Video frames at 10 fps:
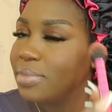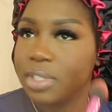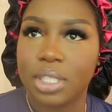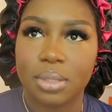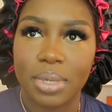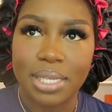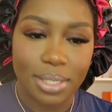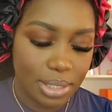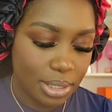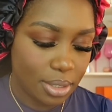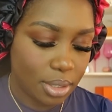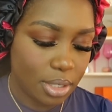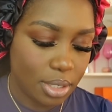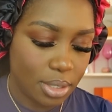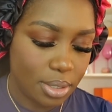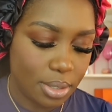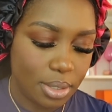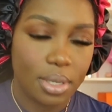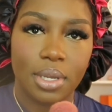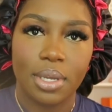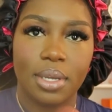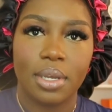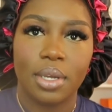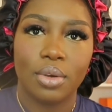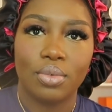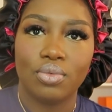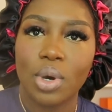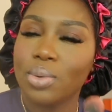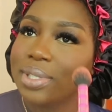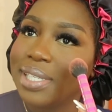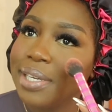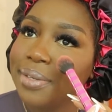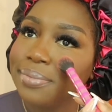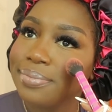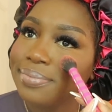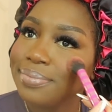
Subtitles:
Just makes us look rosy.